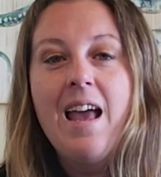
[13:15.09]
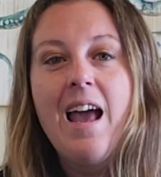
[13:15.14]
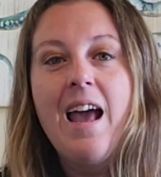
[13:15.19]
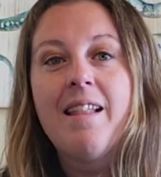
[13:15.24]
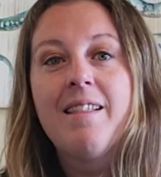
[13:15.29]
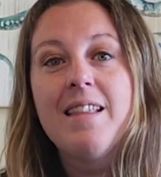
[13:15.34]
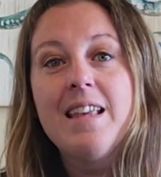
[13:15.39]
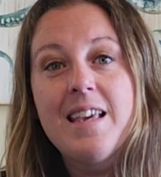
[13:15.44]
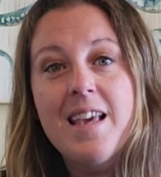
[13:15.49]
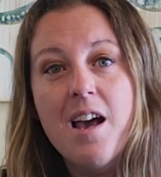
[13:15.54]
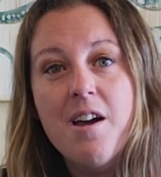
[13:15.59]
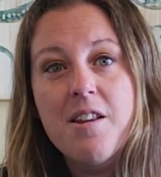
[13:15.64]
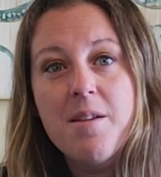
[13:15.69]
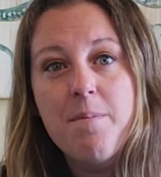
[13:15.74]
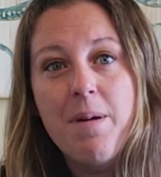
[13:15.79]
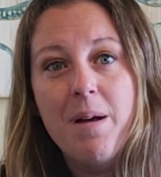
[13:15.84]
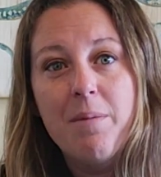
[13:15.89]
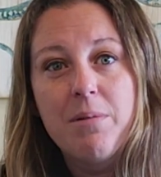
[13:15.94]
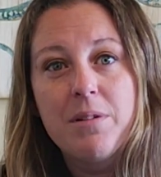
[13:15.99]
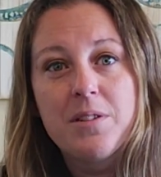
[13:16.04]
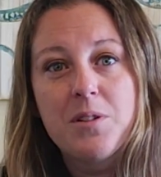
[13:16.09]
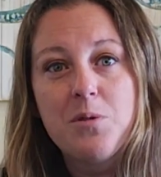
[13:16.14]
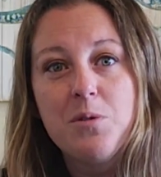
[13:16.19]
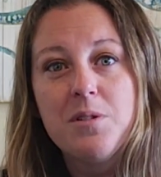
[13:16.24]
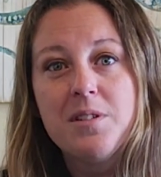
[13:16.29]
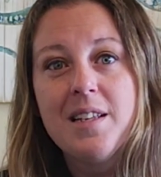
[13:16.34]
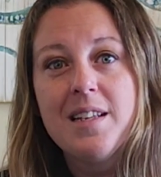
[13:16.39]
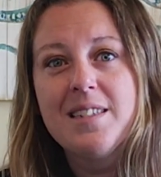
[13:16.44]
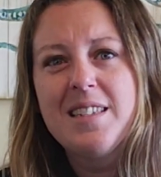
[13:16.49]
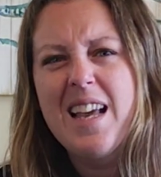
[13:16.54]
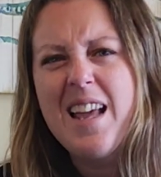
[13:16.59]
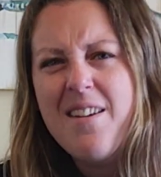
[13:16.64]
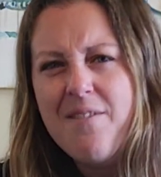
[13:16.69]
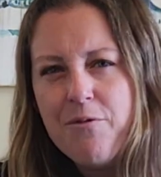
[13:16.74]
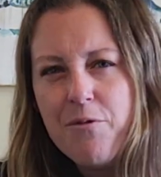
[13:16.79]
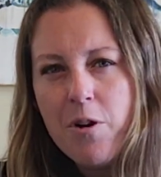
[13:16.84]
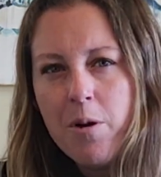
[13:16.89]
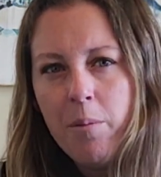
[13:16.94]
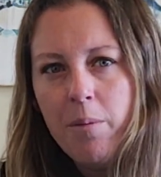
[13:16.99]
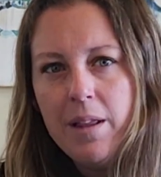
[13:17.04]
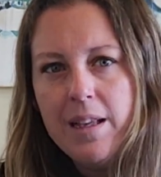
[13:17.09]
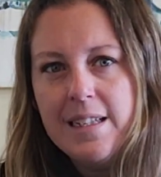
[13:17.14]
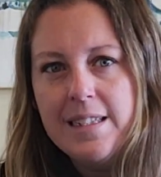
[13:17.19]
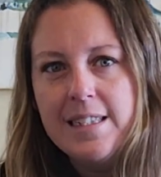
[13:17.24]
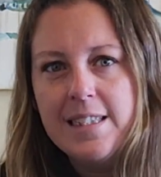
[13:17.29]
and Lee County Public Schools has informally